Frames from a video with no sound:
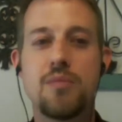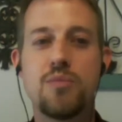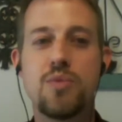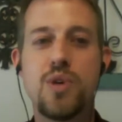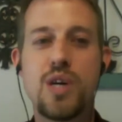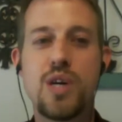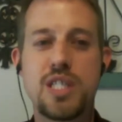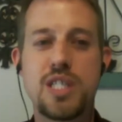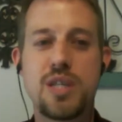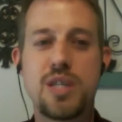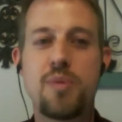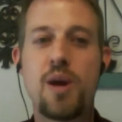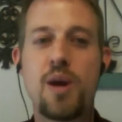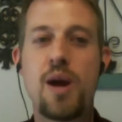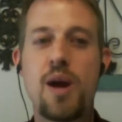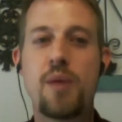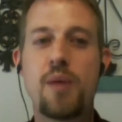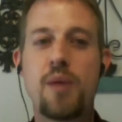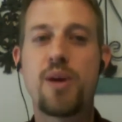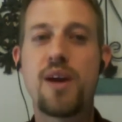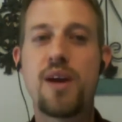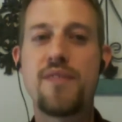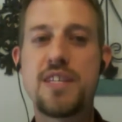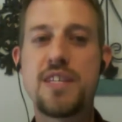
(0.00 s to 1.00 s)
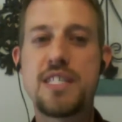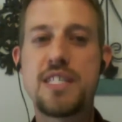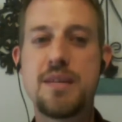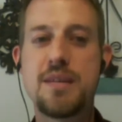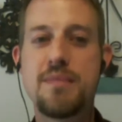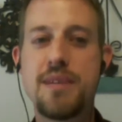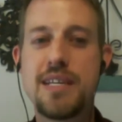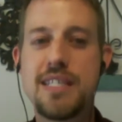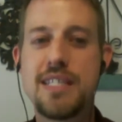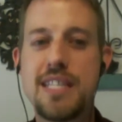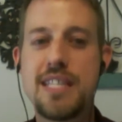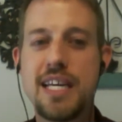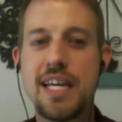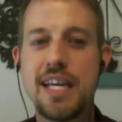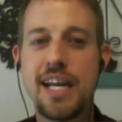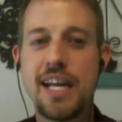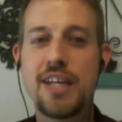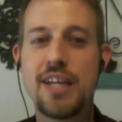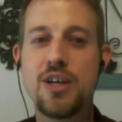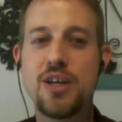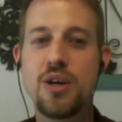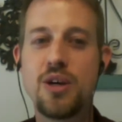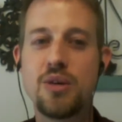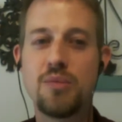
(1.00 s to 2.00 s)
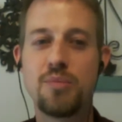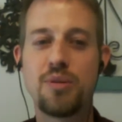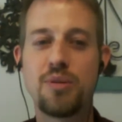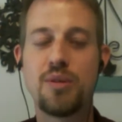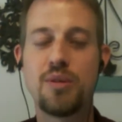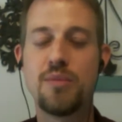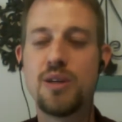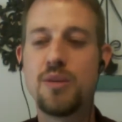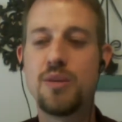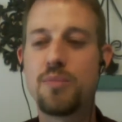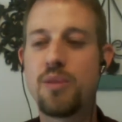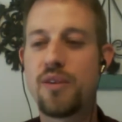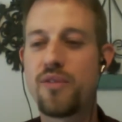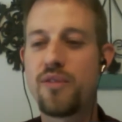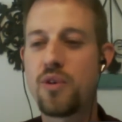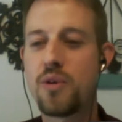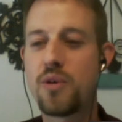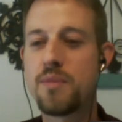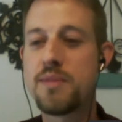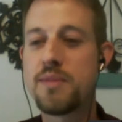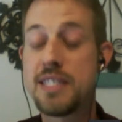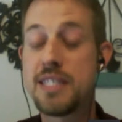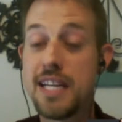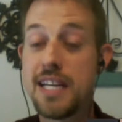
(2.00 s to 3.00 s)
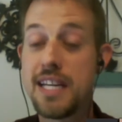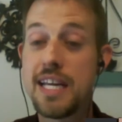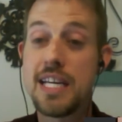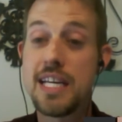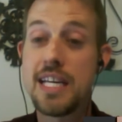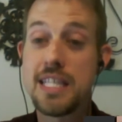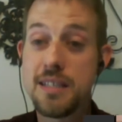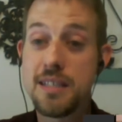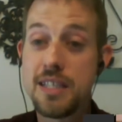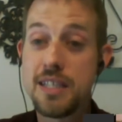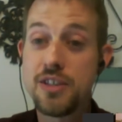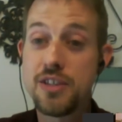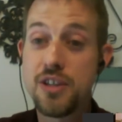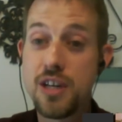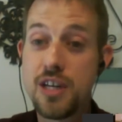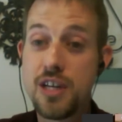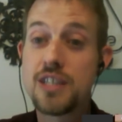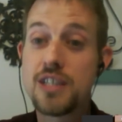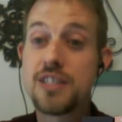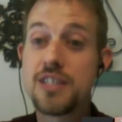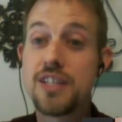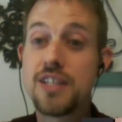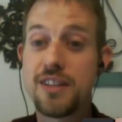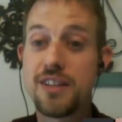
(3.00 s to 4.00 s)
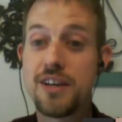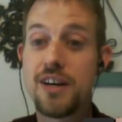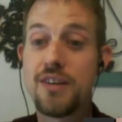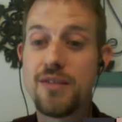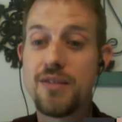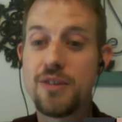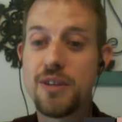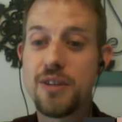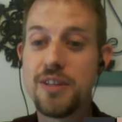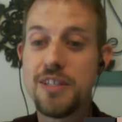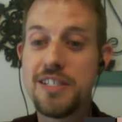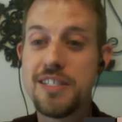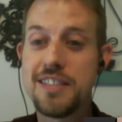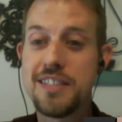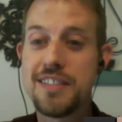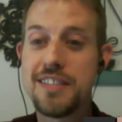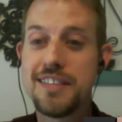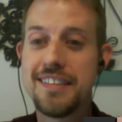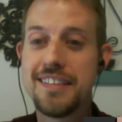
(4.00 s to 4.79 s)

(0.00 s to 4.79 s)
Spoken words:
I should probably preface it by saying I don't promote performance-enhancing drugs on the golf course.